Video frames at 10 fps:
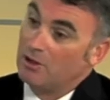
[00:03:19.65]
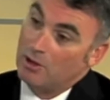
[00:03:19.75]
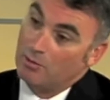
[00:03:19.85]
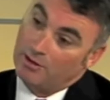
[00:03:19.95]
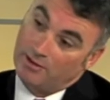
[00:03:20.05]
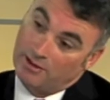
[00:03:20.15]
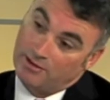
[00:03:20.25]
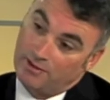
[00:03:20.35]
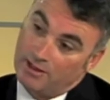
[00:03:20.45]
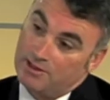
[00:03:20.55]
whether that's
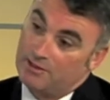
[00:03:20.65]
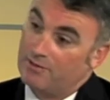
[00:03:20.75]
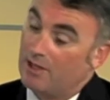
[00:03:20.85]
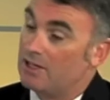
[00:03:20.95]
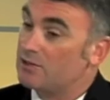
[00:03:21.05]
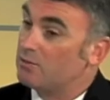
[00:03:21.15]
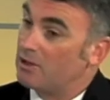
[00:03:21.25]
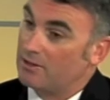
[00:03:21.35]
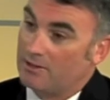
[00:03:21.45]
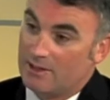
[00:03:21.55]
face-to-face,
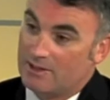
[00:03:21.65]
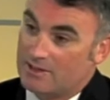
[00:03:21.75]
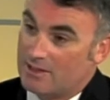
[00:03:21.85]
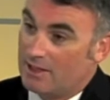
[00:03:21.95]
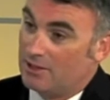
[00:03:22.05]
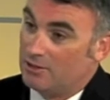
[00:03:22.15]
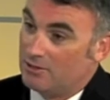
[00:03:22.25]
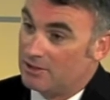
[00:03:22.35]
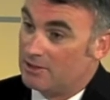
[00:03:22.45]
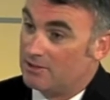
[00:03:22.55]
whether that's
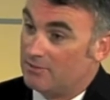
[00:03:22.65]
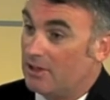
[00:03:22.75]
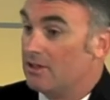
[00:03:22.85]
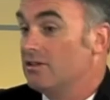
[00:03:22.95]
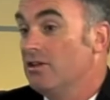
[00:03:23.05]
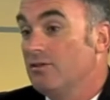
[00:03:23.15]
using a device.